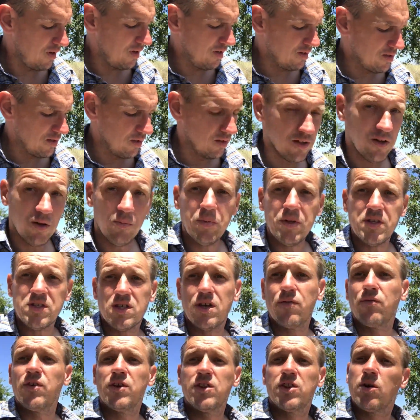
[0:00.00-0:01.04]
it's a little bit
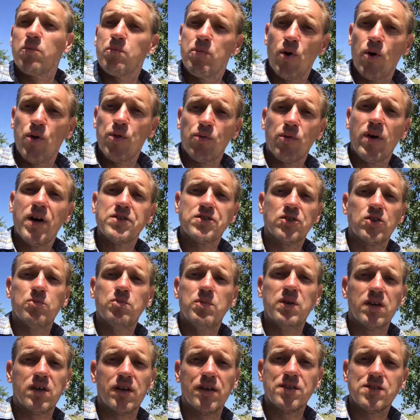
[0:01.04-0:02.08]
different. They're both rescue
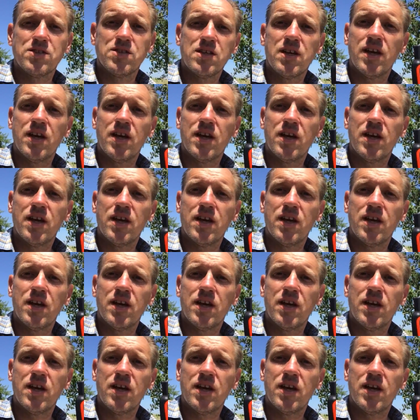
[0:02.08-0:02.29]
beacons.